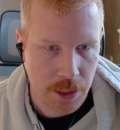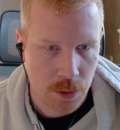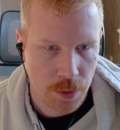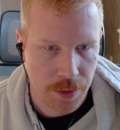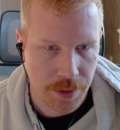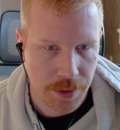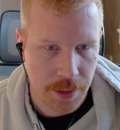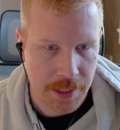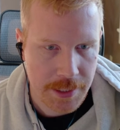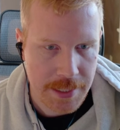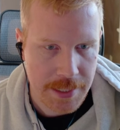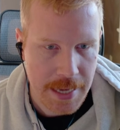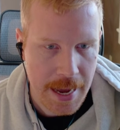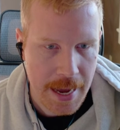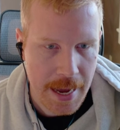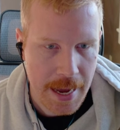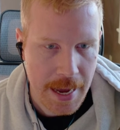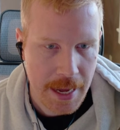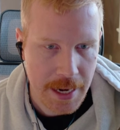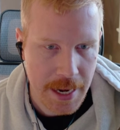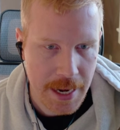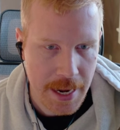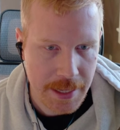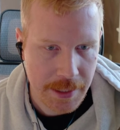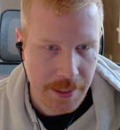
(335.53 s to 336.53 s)
with this Add
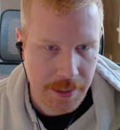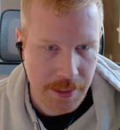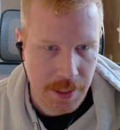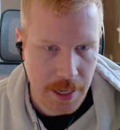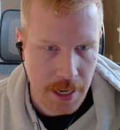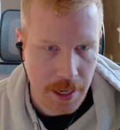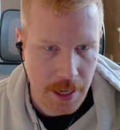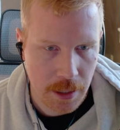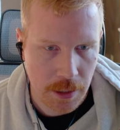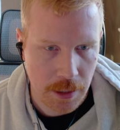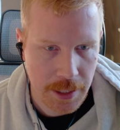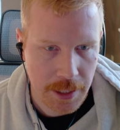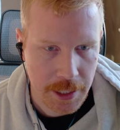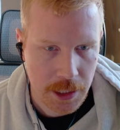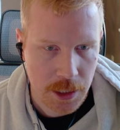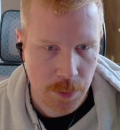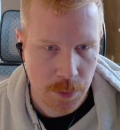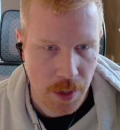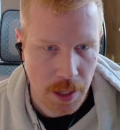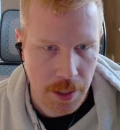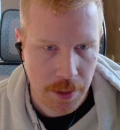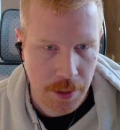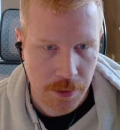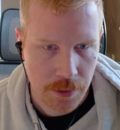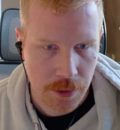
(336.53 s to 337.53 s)
ASIN Analytics
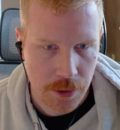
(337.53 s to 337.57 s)
button.